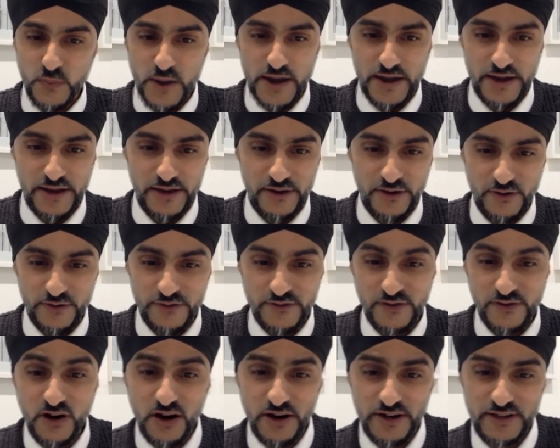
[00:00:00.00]
way
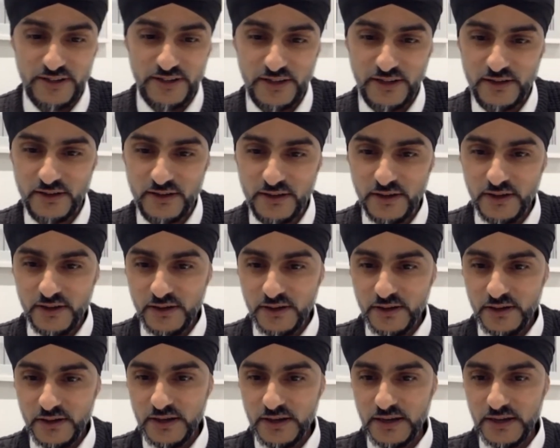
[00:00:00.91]
of guiding
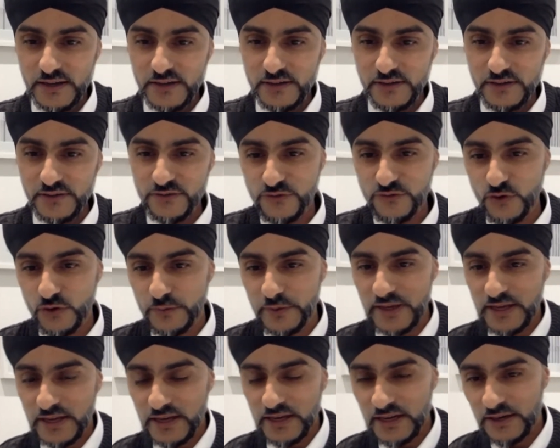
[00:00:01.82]
and
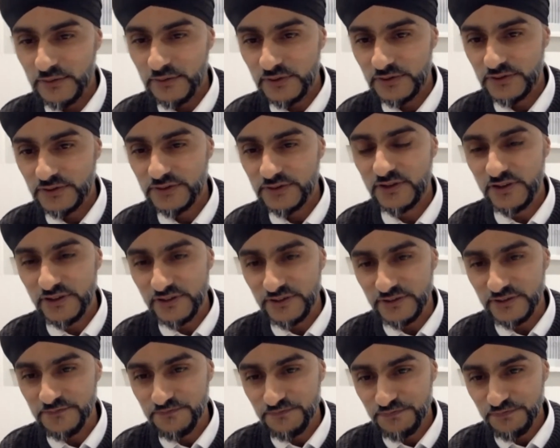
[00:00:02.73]
informing our
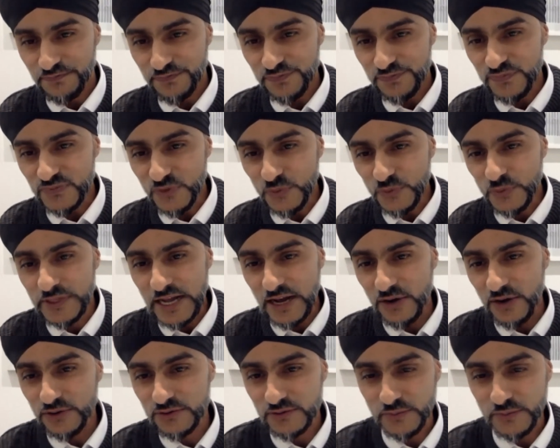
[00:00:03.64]
designs
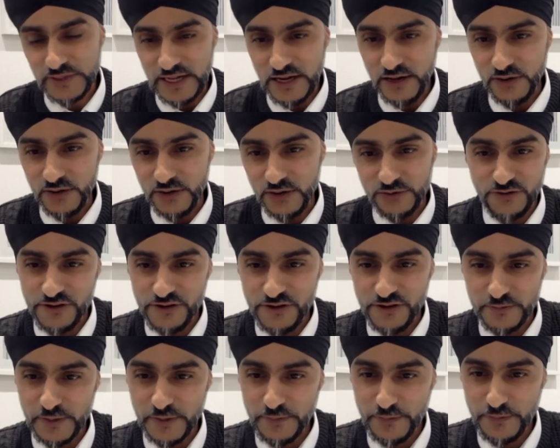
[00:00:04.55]
without
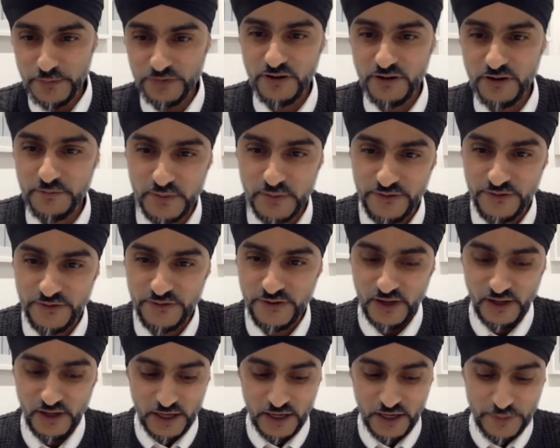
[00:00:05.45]
trying to be prescriptive
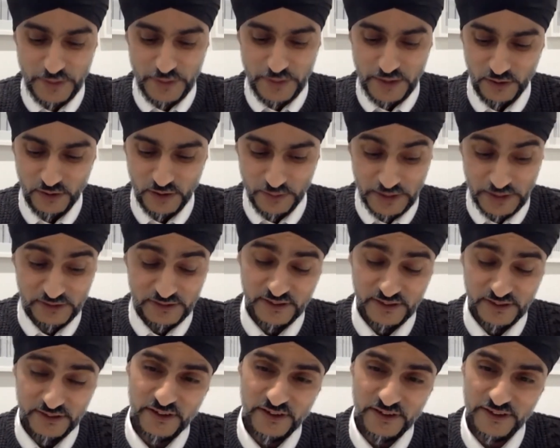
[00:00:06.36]
about the
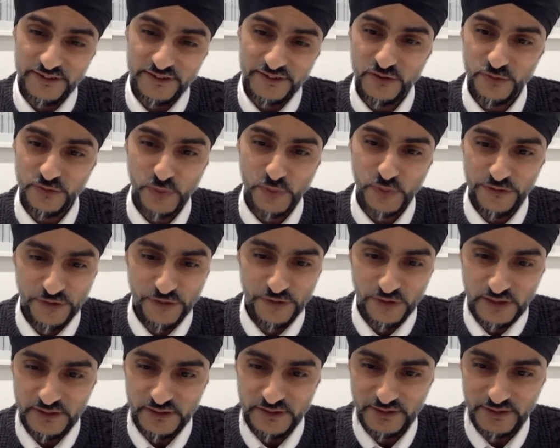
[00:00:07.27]
design itself. We feel
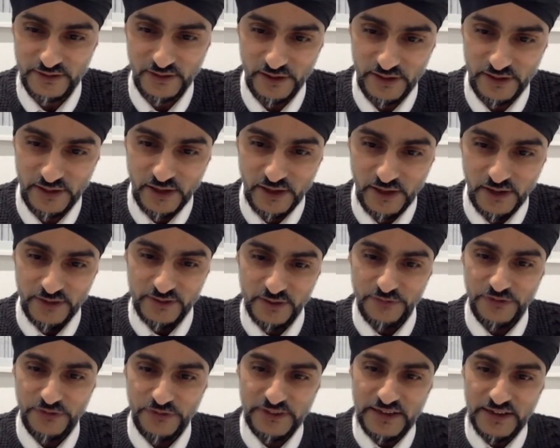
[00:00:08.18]
that design is
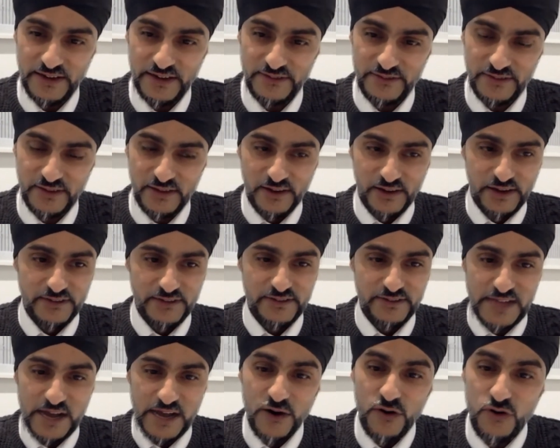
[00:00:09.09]
something that
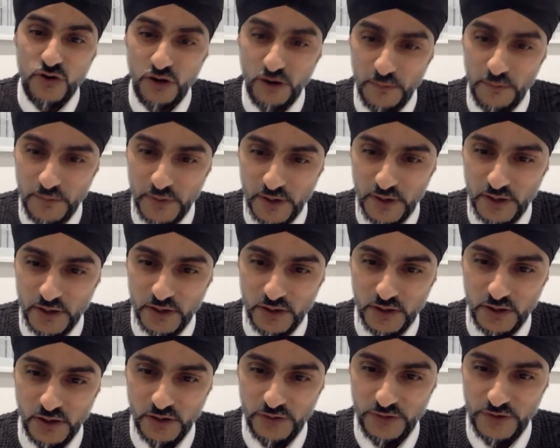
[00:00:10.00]
it's an outcome
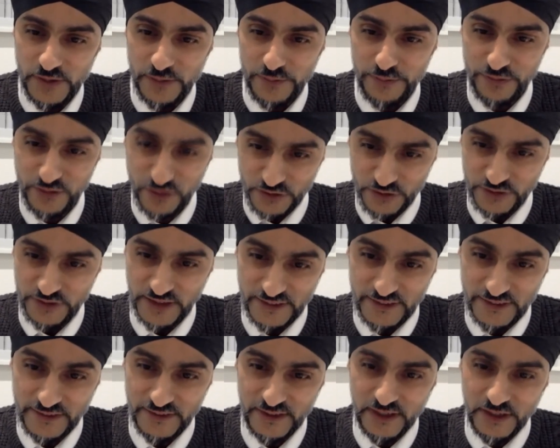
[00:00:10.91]
of a
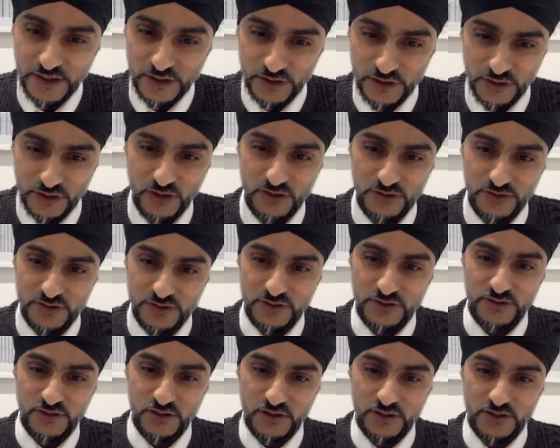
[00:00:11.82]
process, not
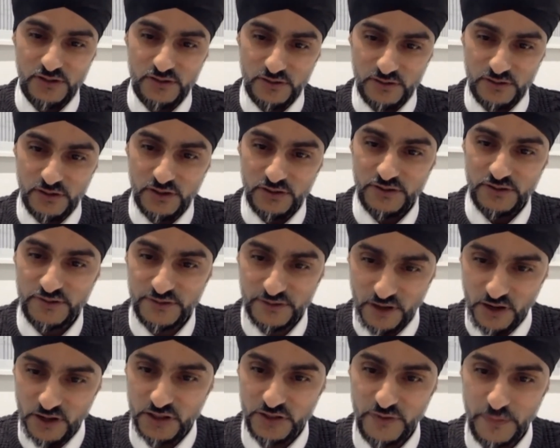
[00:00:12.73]
the
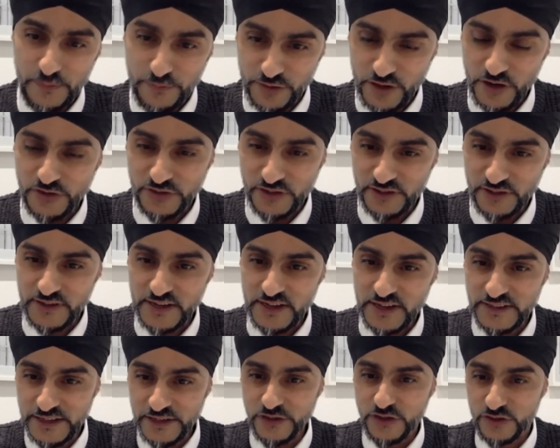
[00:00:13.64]
start of a process,
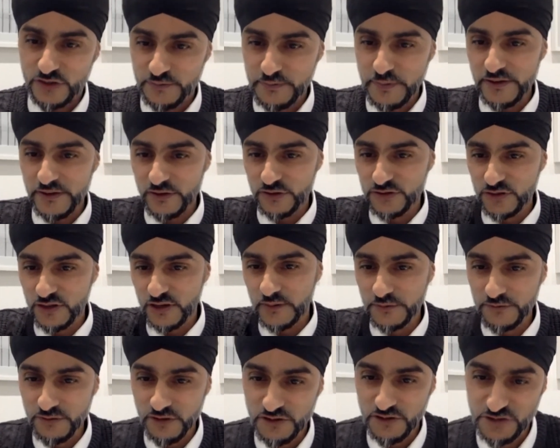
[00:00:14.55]
and then you spend your
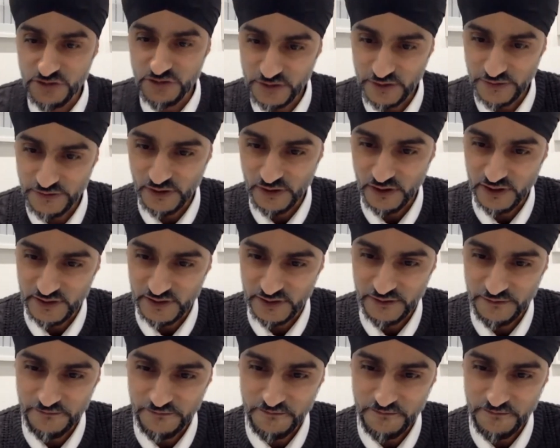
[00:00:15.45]
time trying to justify it.